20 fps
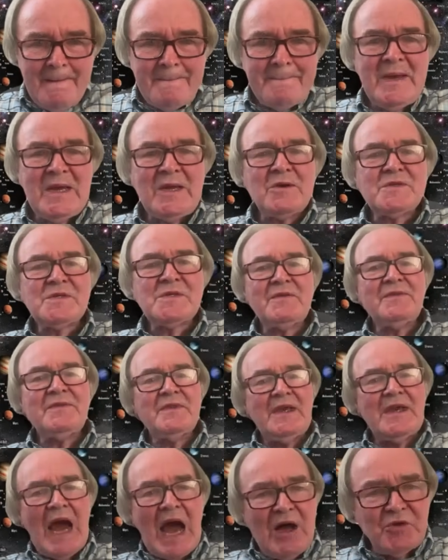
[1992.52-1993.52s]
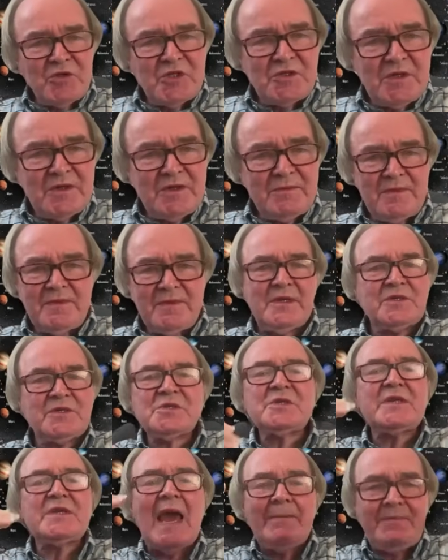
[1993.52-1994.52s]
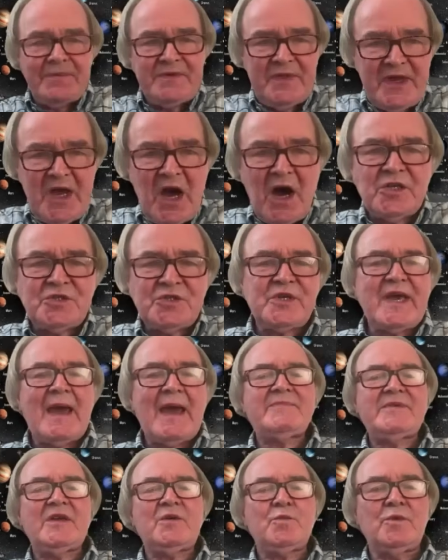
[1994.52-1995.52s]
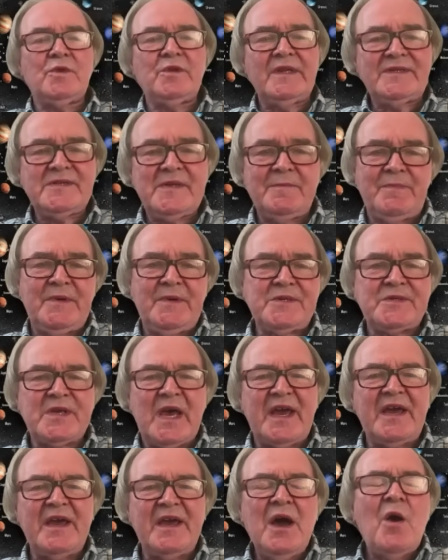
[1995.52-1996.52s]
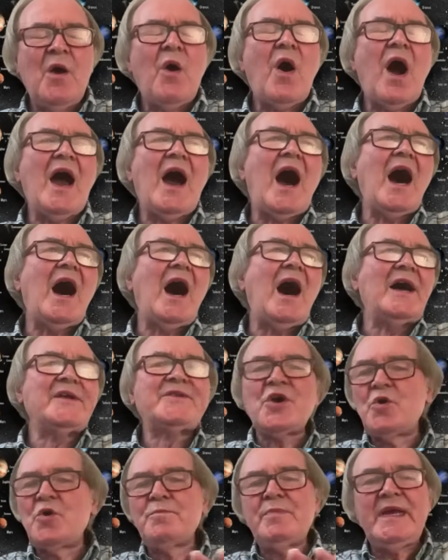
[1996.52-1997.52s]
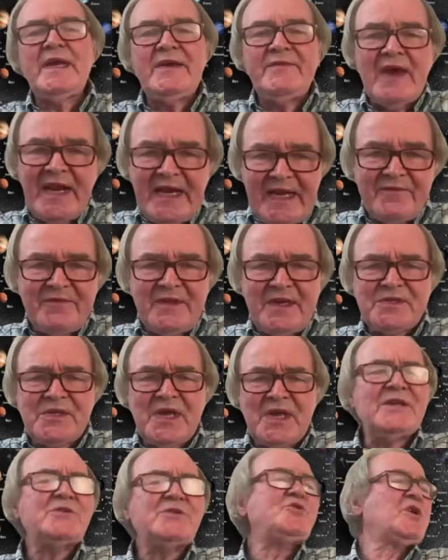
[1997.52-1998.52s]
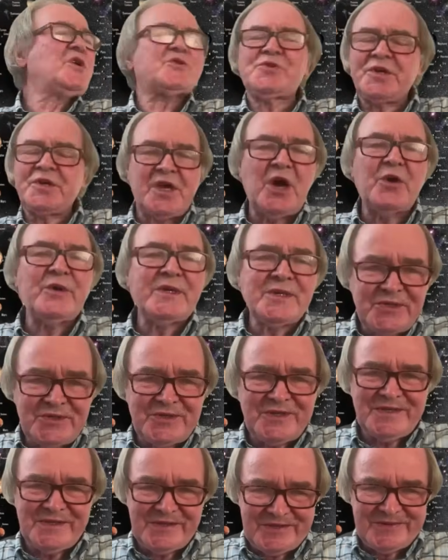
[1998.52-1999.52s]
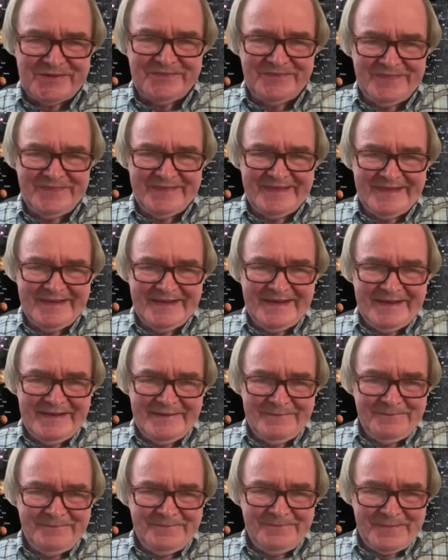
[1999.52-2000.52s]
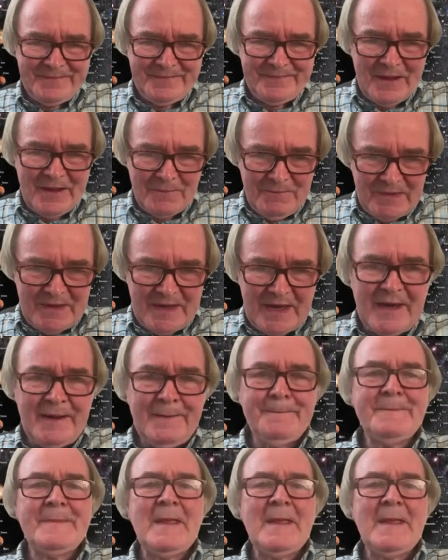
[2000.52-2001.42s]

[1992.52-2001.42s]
Because the arch skeptic will simply say, I don't believe any of this, it's just a coincidence. Okay,